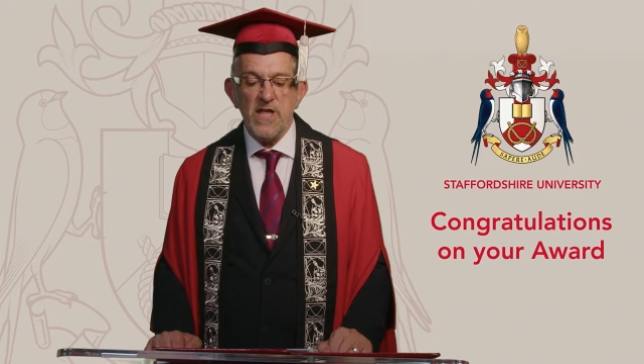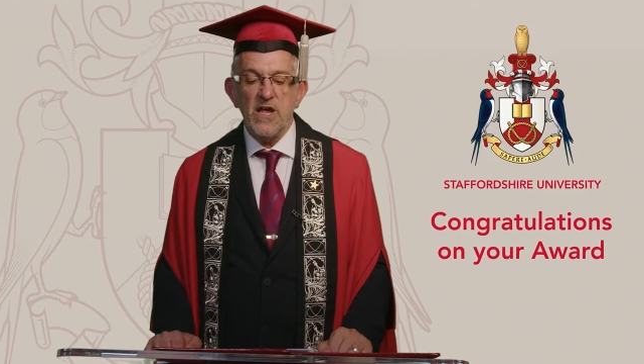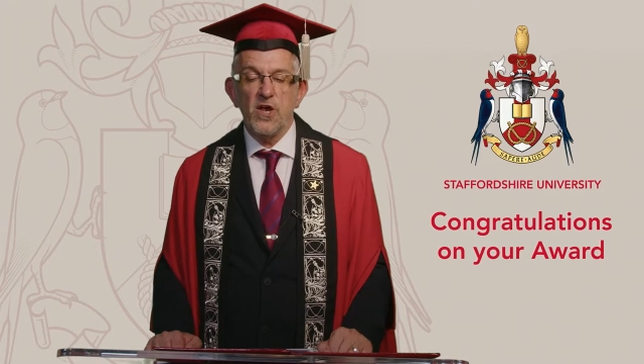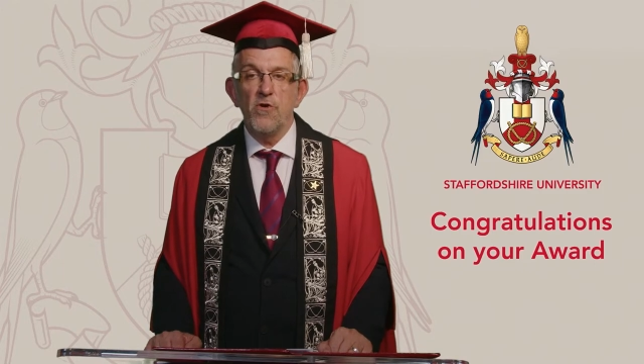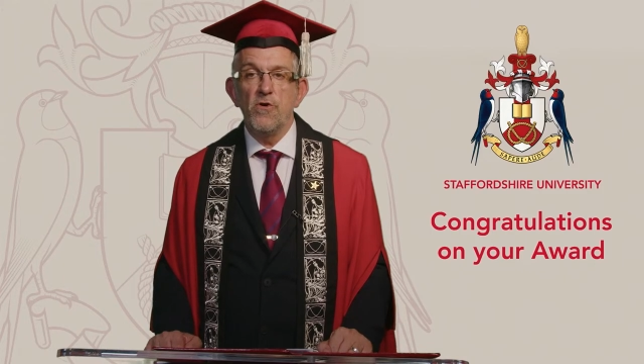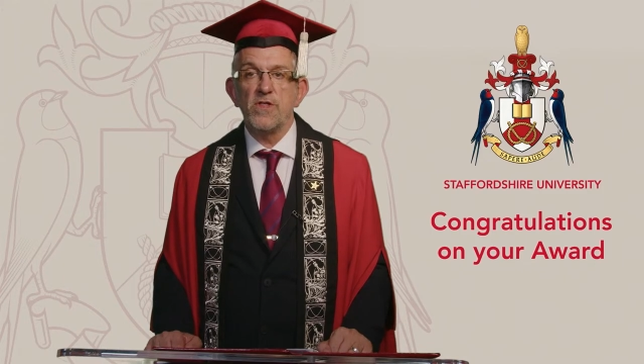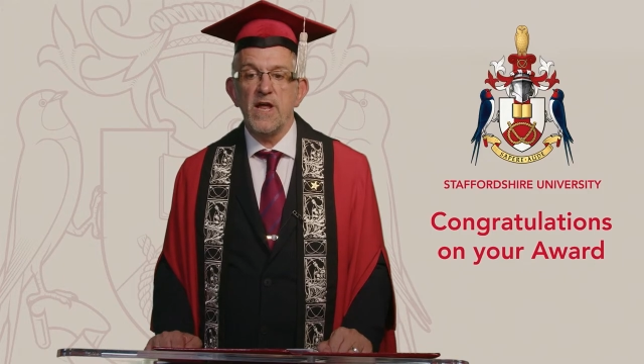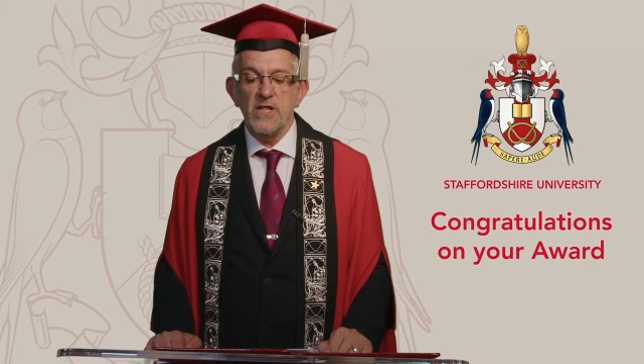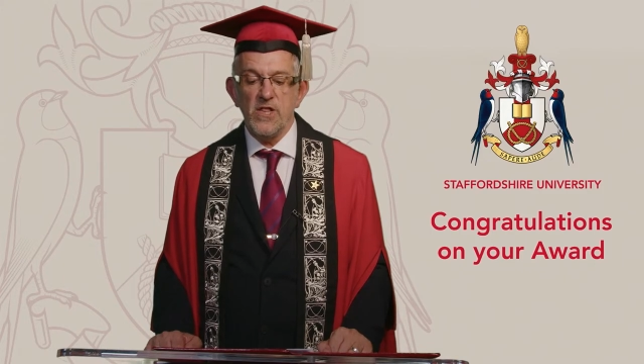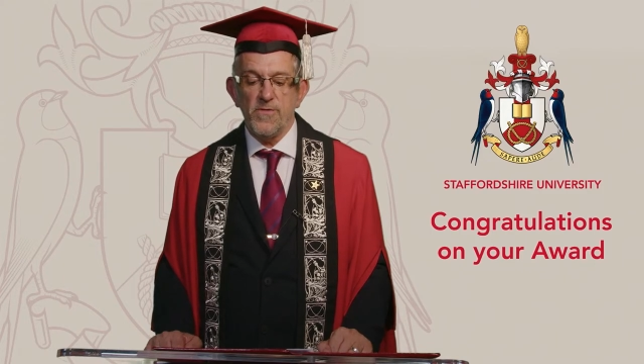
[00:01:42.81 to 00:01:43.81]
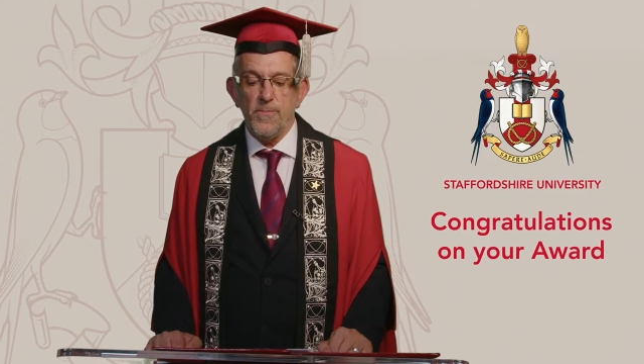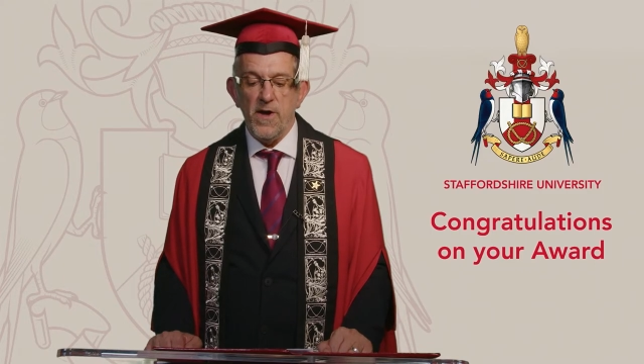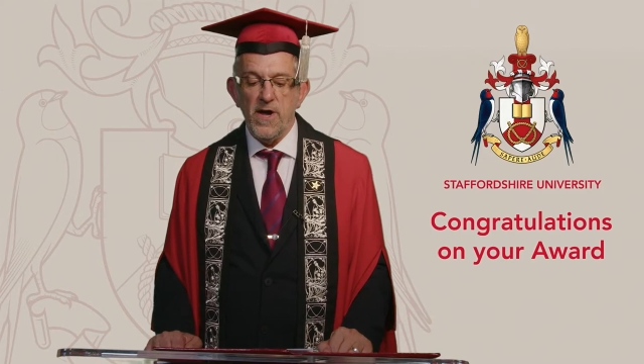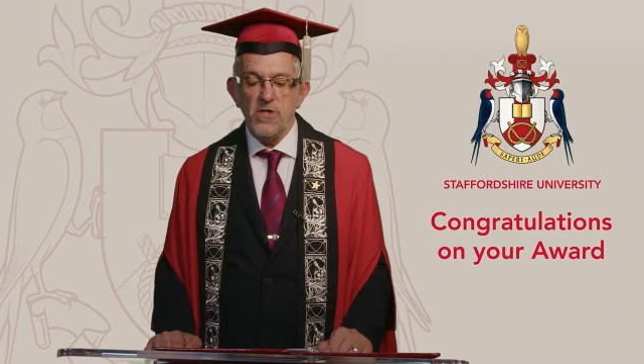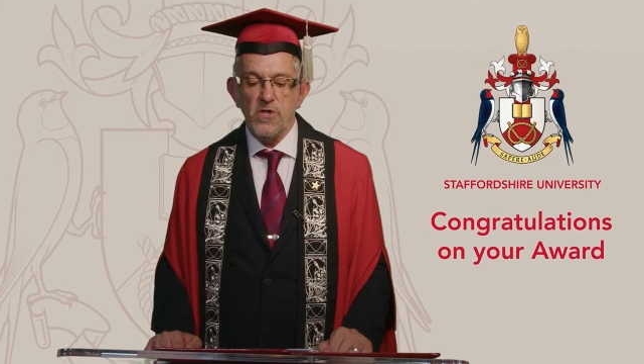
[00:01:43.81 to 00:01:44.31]
encouraged, and
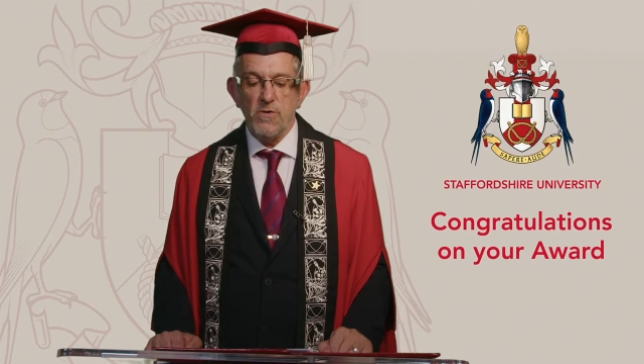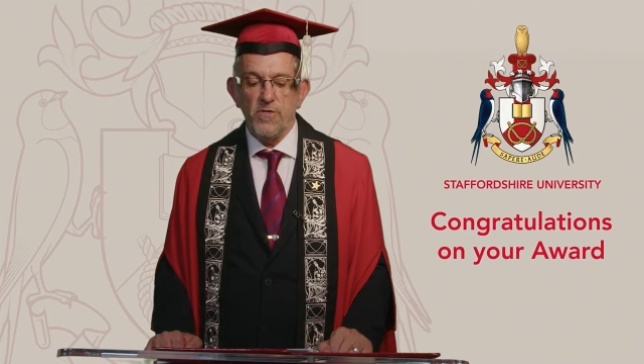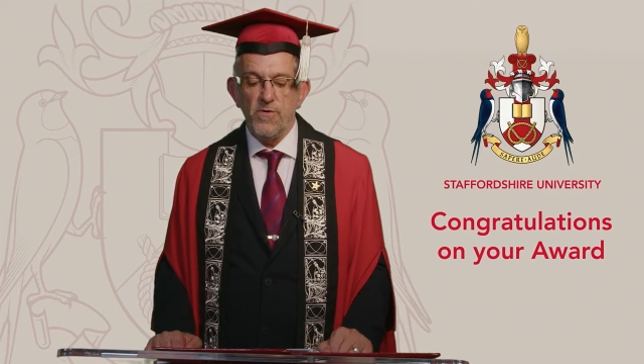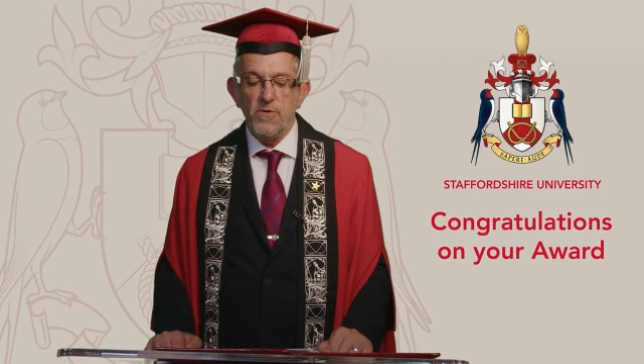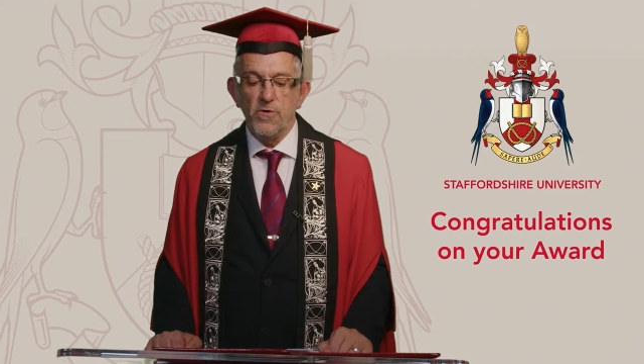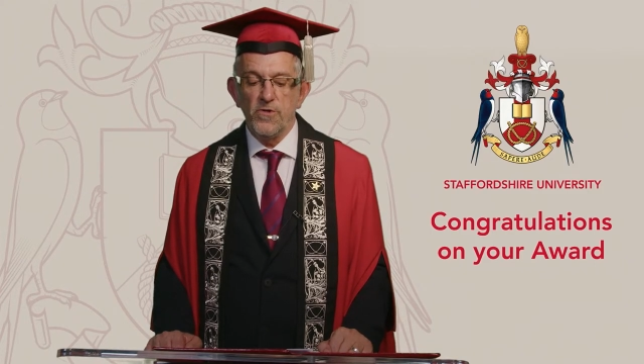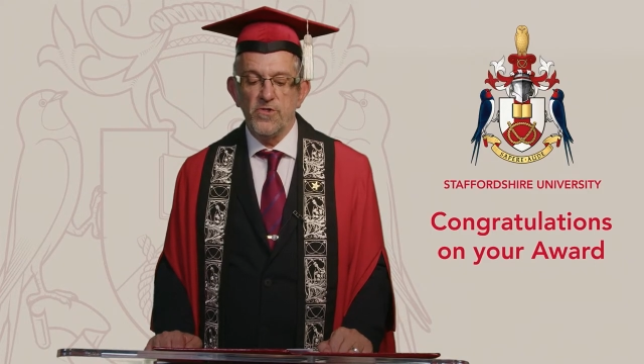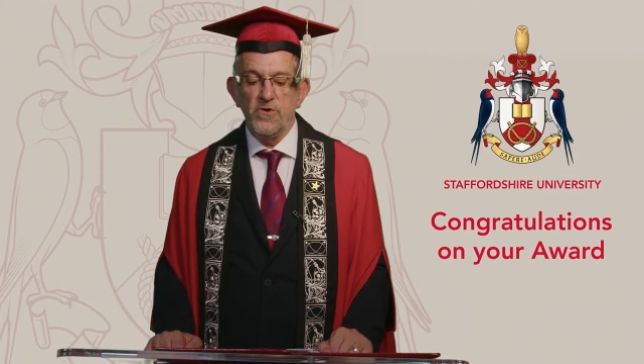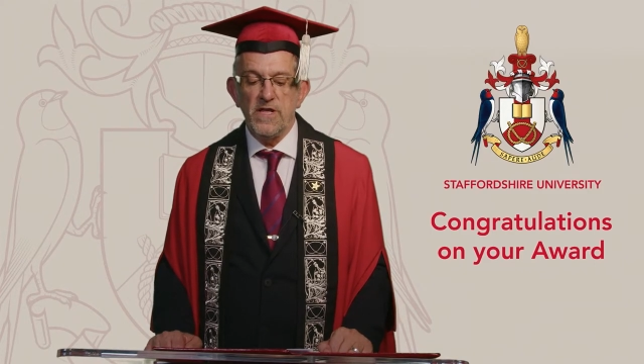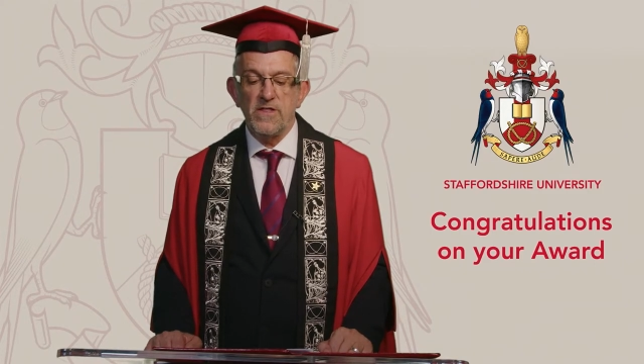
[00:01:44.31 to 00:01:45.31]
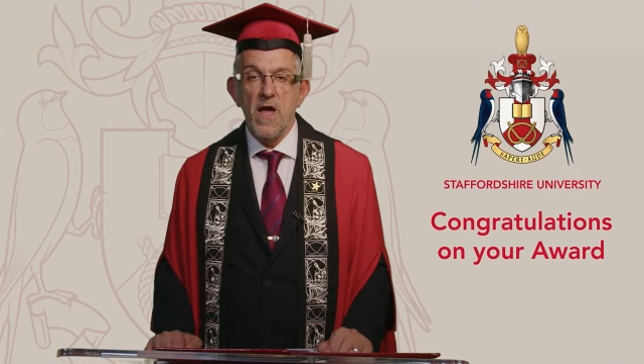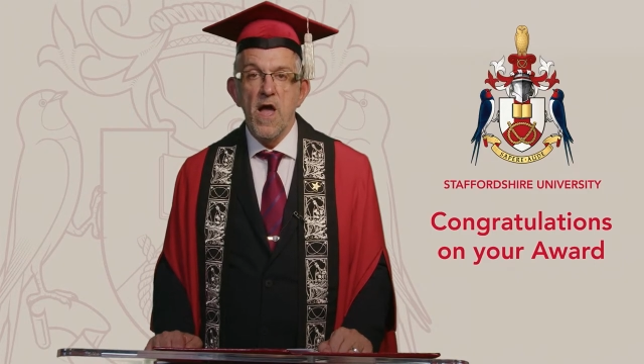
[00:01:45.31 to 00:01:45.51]
inspired you through your studies,